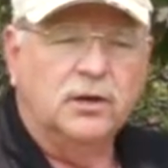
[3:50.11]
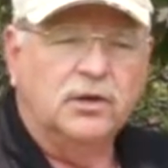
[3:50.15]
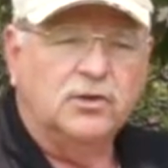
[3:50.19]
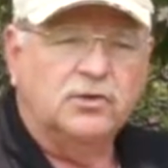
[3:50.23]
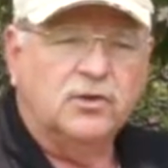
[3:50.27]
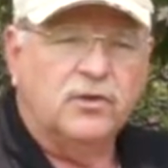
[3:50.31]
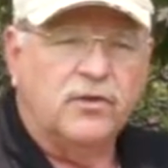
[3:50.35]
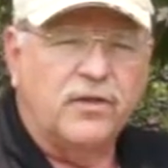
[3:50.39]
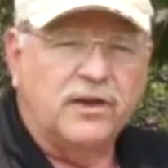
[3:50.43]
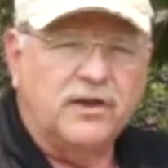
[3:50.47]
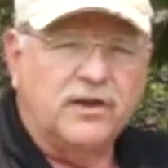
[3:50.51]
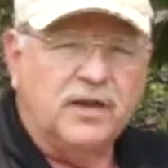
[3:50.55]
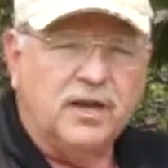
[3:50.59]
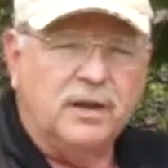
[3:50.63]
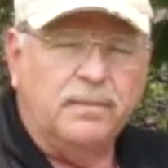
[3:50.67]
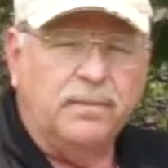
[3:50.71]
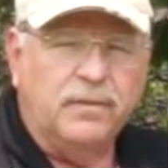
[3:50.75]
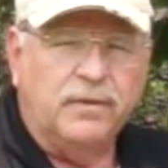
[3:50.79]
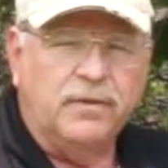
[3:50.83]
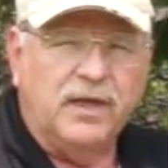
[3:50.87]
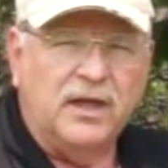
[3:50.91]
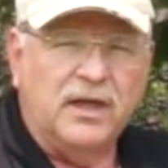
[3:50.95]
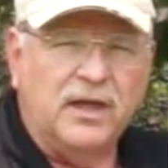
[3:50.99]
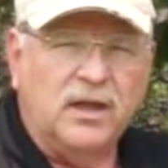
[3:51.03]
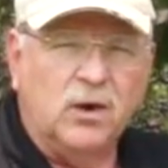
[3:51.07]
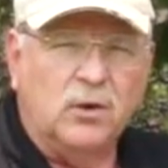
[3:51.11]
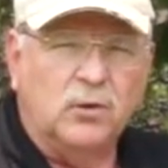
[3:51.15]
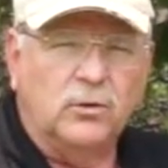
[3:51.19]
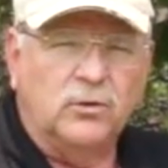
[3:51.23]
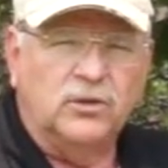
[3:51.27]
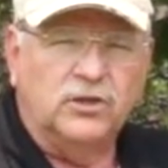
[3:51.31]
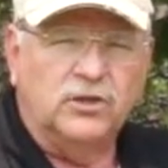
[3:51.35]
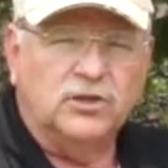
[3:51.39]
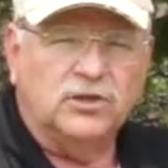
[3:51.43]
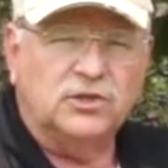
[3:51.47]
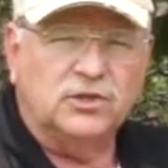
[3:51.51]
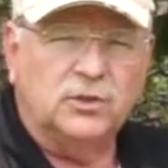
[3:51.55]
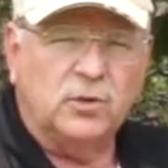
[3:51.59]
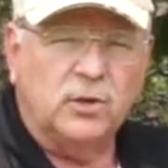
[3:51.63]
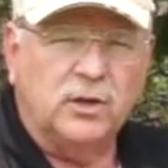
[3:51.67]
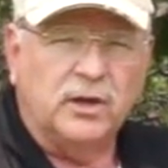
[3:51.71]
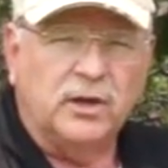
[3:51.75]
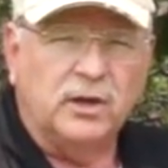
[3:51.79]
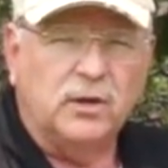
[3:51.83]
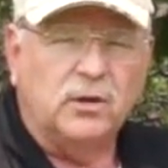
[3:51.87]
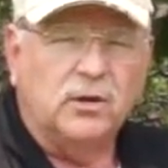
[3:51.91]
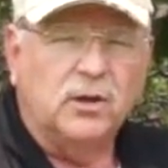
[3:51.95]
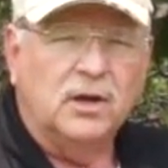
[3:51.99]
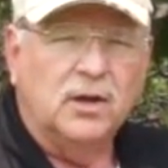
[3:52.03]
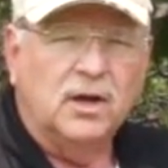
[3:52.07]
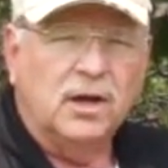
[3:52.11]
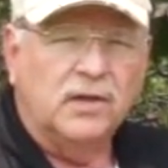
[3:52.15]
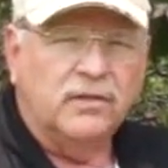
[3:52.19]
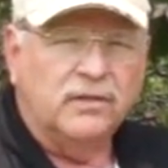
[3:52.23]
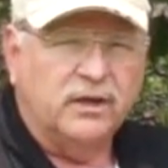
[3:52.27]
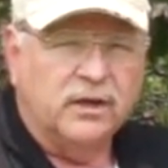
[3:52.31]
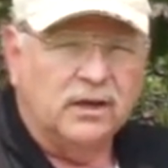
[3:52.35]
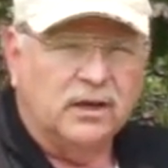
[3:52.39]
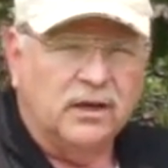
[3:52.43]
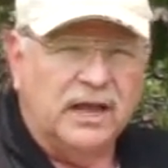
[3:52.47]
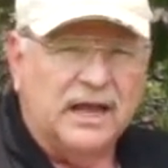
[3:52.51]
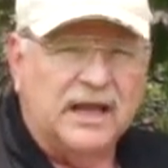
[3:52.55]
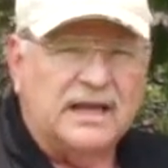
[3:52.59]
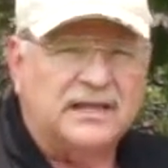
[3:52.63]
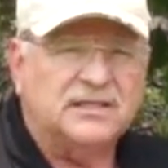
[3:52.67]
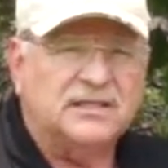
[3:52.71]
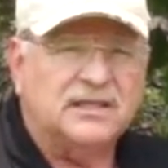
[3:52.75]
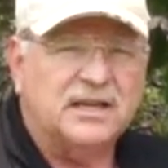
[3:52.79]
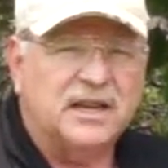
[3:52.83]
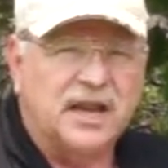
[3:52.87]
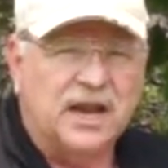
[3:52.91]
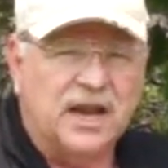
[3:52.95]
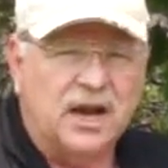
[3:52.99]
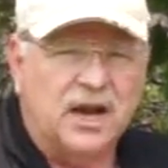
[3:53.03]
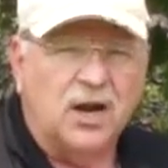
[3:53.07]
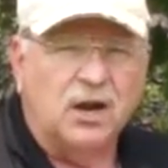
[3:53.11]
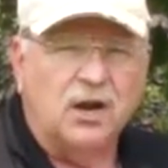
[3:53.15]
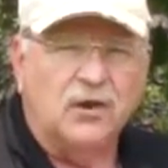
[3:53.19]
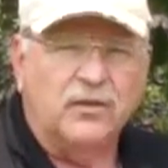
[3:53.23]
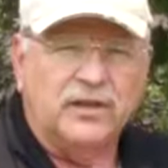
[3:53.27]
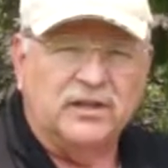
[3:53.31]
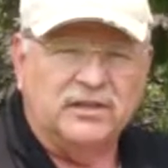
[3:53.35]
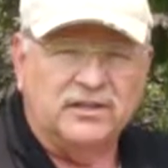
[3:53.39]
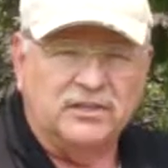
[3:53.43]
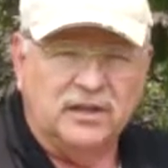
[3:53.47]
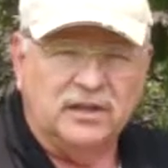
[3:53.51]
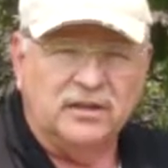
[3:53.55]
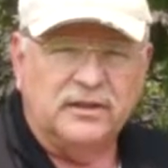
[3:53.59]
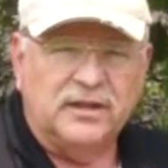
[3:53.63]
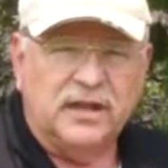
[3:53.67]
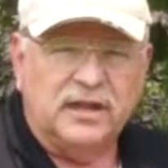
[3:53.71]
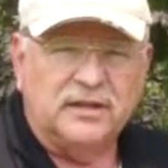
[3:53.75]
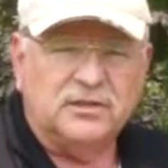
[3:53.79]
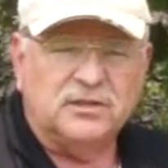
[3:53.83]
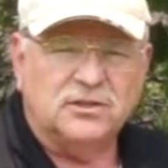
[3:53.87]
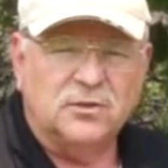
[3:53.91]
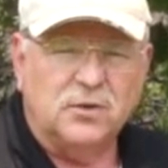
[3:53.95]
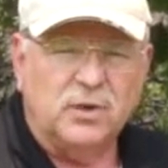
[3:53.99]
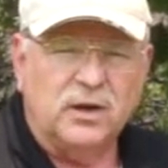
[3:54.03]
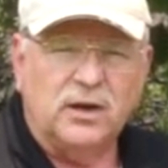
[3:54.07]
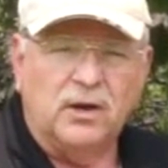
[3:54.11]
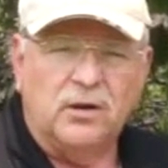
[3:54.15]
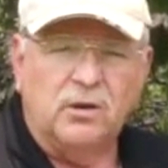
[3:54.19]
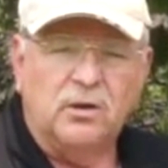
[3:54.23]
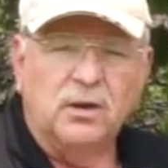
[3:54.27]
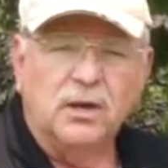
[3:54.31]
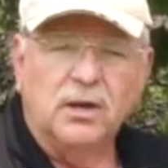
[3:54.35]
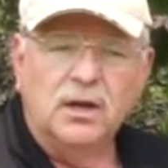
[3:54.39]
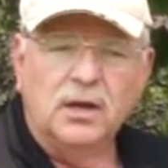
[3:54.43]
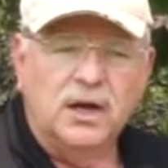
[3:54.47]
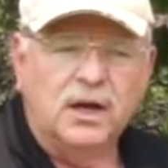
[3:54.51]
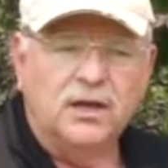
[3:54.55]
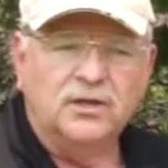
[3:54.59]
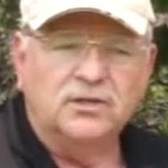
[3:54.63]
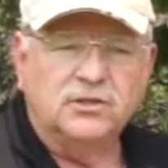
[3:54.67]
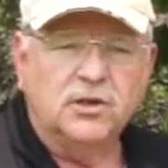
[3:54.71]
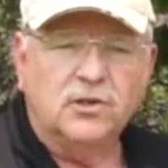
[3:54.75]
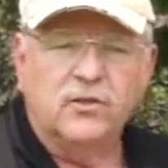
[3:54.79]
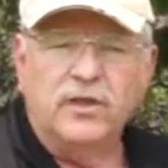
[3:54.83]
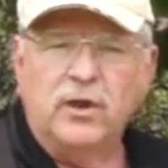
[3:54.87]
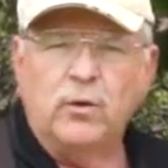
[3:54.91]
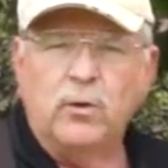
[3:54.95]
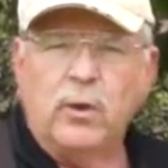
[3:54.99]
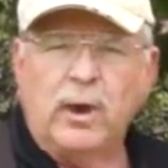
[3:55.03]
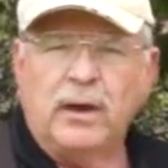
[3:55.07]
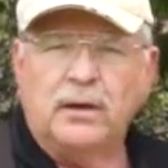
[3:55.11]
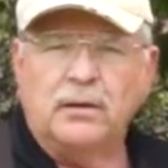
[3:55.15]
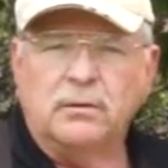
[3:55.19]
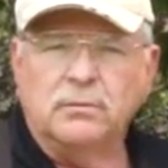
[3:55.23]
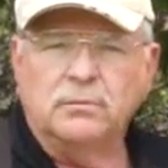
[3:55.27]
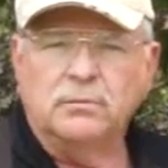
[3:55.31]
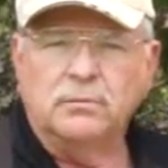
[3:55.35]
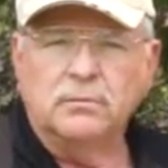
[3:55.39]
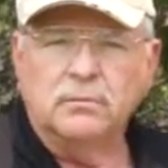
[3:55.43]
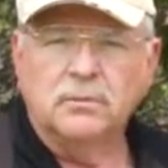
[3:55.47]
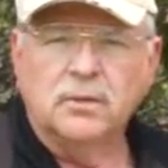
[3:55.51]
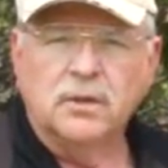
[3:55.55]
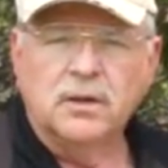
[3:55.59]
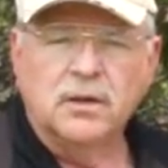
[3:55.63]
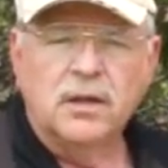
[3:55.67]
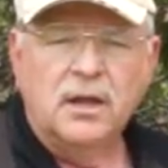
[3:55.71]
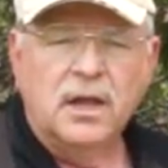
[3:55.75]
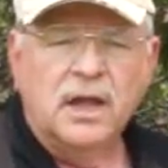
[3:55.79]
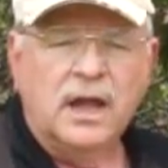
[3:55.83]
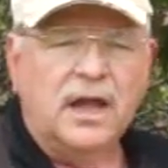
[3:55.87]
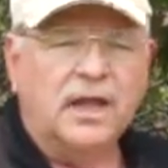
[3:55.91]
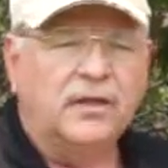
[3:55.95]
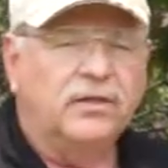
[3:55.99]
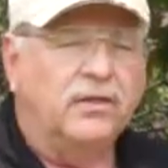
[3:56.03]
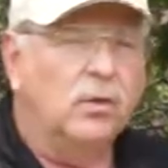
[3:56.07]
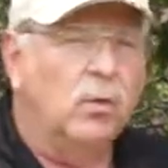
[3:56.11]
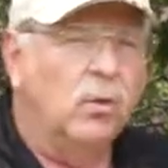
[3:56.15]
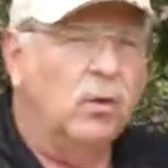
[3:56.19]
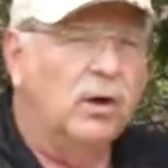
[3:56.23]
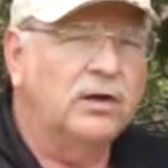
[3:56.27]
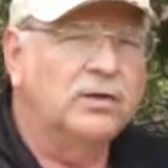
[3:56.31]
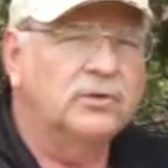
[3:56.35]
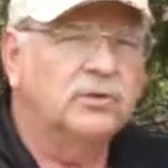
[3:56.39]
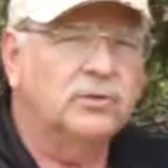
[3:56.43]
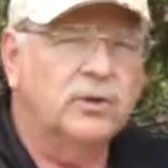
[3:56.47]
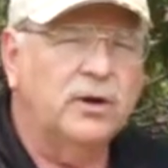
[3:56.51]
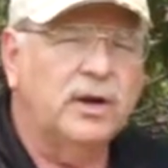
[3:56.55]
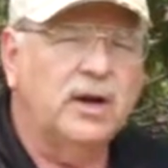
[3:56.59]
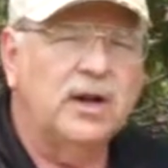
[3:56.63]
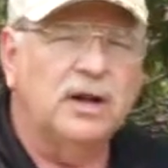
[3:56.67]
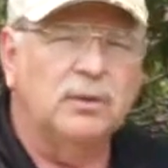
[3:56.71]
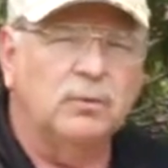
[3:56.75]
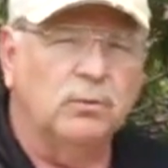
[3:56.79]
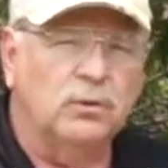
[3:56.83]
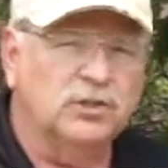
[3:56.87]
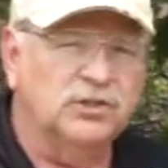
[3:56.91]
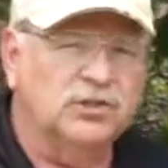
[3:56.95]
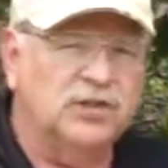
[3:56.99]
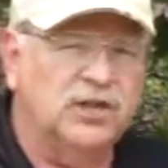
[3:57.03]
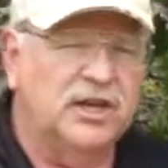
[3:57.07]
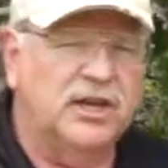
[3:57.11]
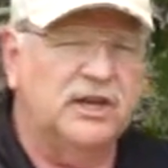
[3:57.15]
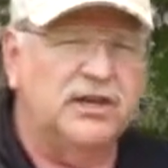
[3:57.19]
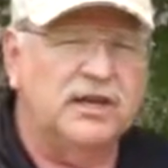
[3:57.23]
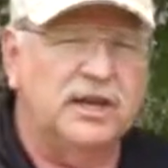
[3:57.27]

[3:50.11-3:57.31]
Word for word: So the deeper they go in the soil, the less air that's in that soil, and so they quit. And the one tree, and we'll see a